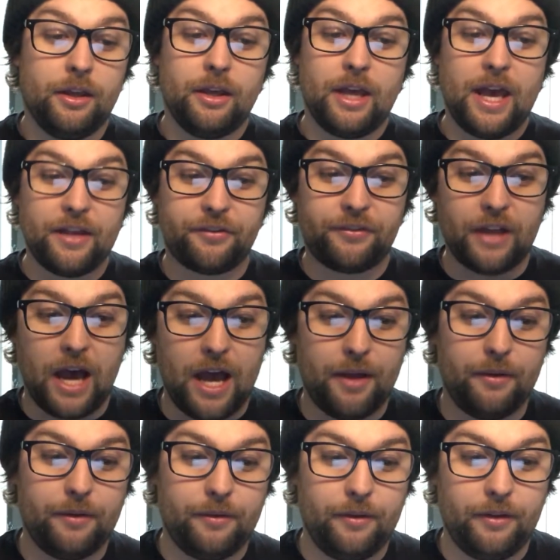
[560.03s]

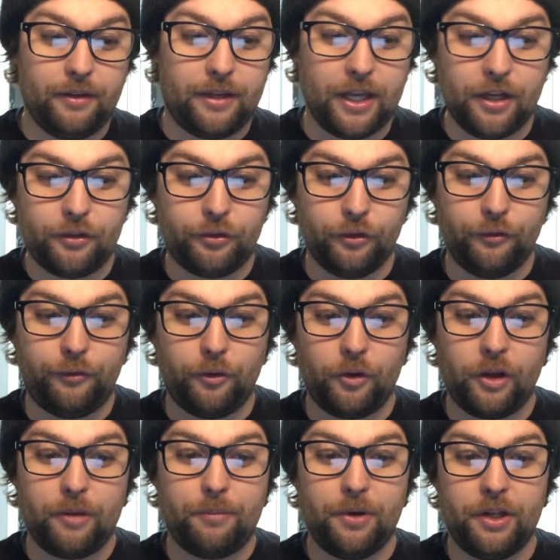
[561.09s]
S-Dot. Get a
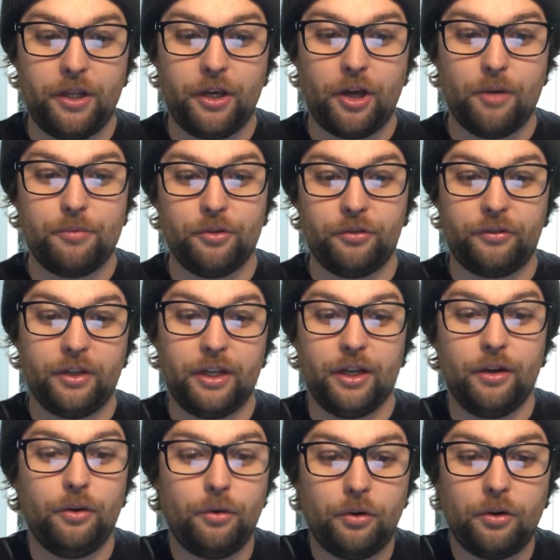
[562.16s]
240 and put an EcoBoost in
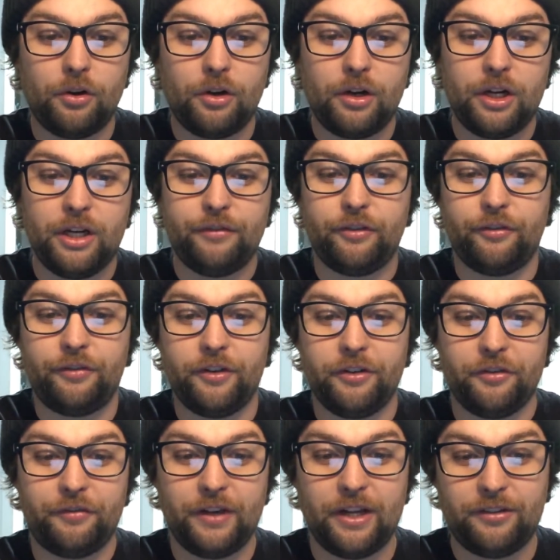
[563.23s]
it. Or, if you're
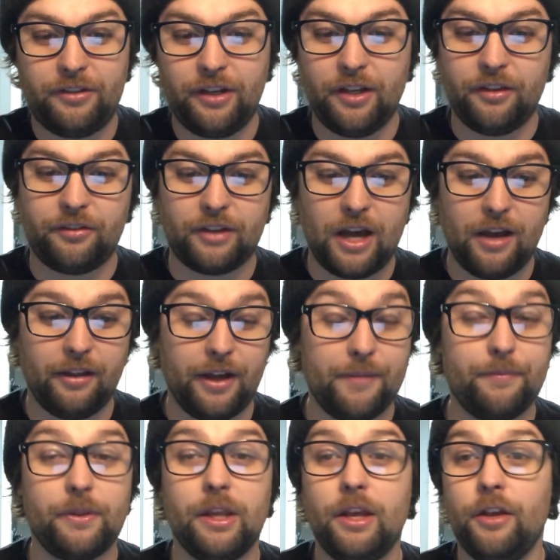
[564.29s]
feeling fancy, get a
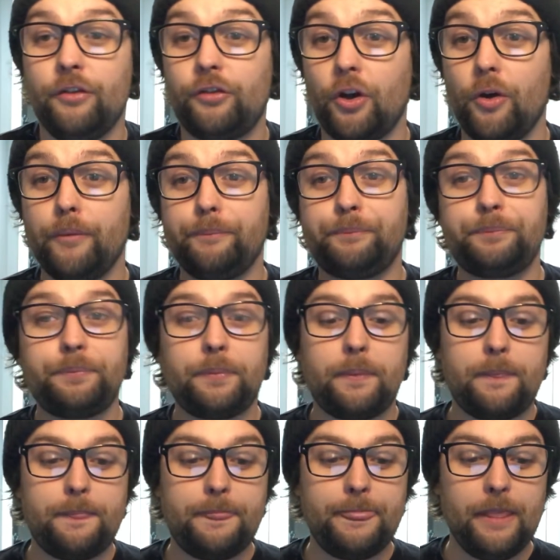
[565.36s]
Skyline. So,
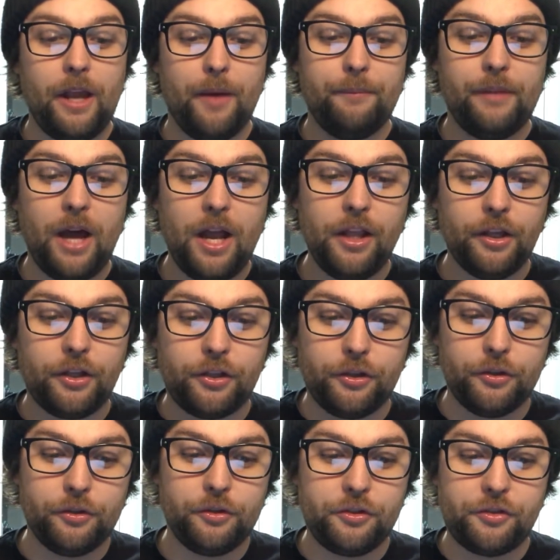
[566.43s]
I'm not a
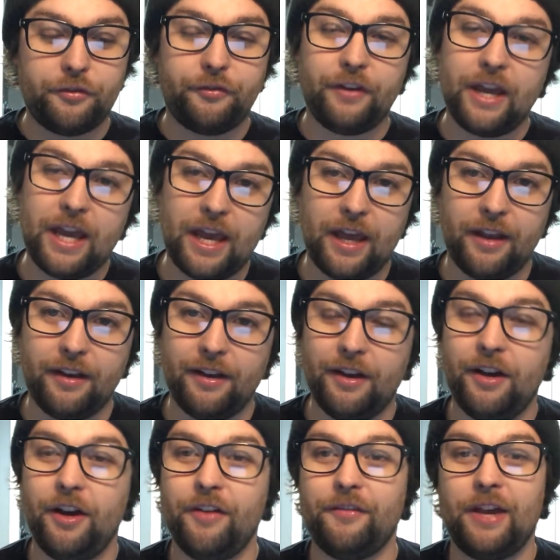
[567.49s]
huge fan
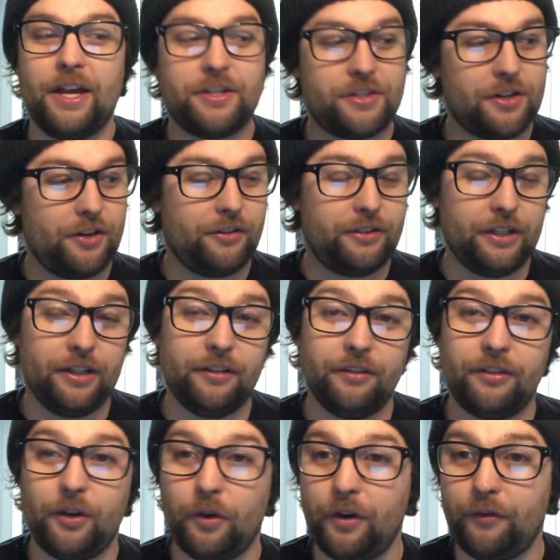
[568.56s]
of
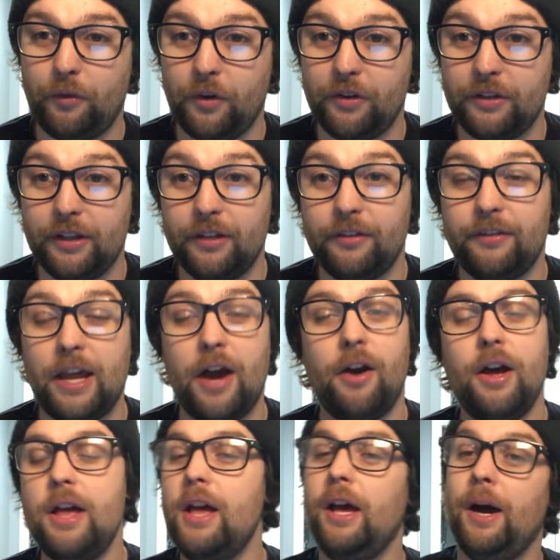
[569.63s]
S13s or 14s.
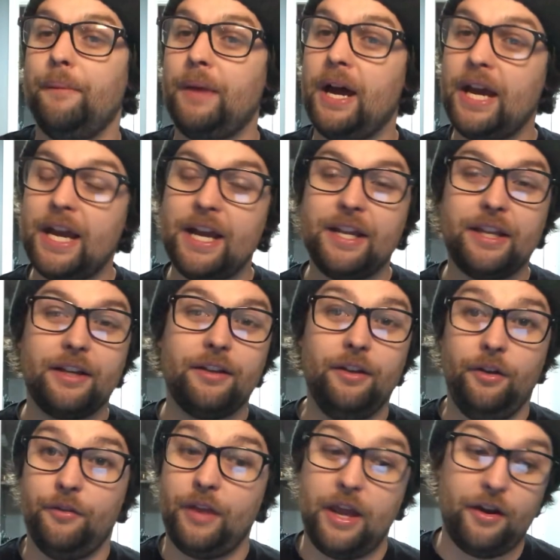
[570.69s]
Now, I'm not hating.
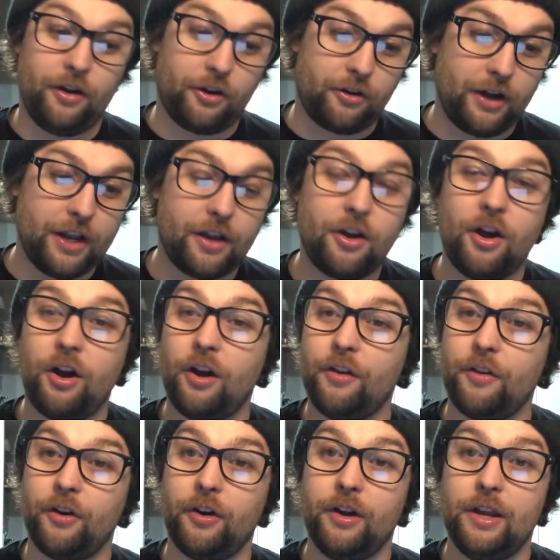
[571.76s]
They are a great car.
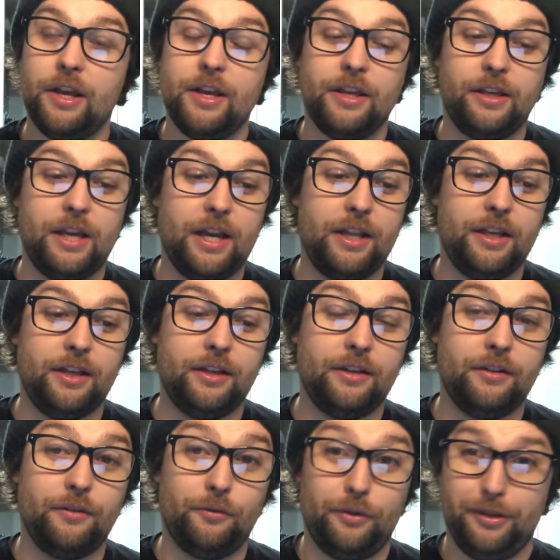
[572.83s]
They're
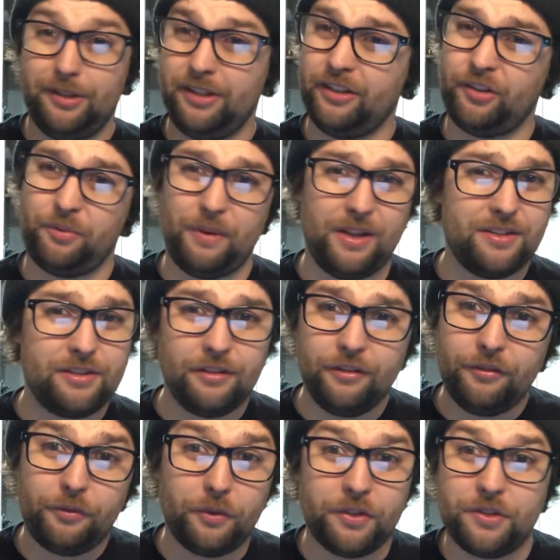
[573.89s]
getting really
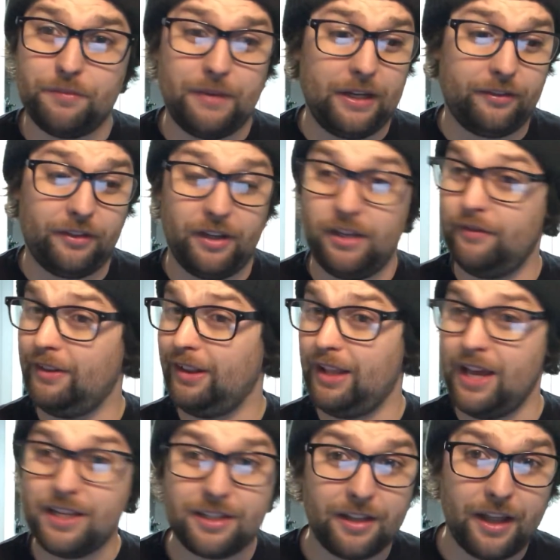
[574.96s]
expensive, which makes it even
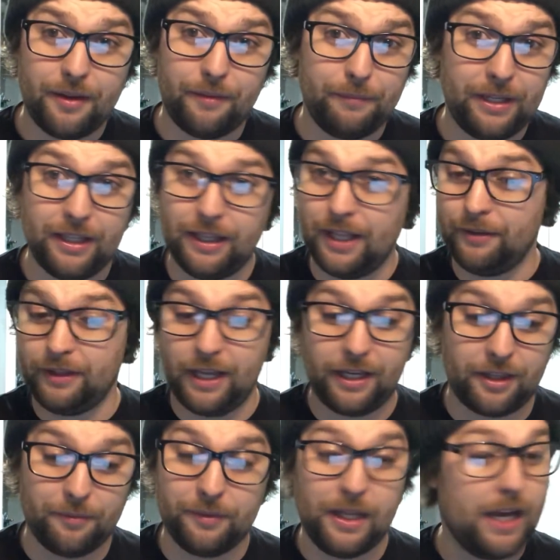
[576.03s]
less me
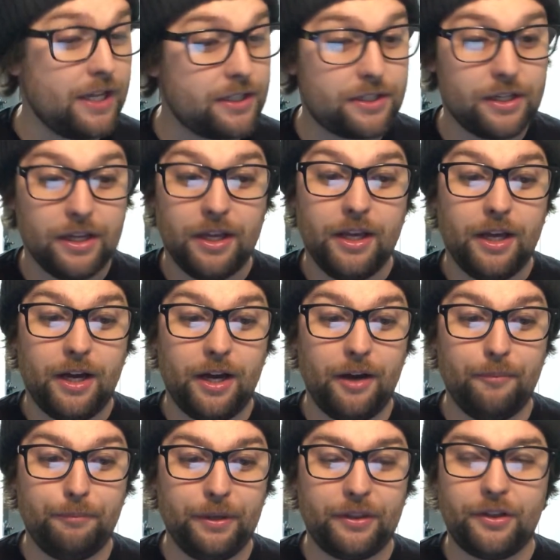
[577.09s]
like them less.
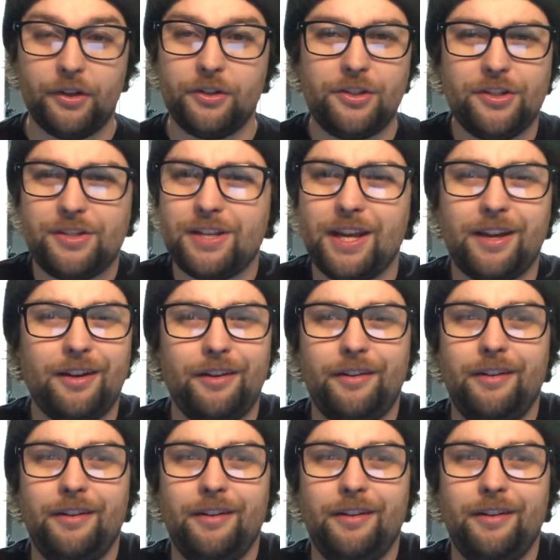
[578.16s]
But they're just like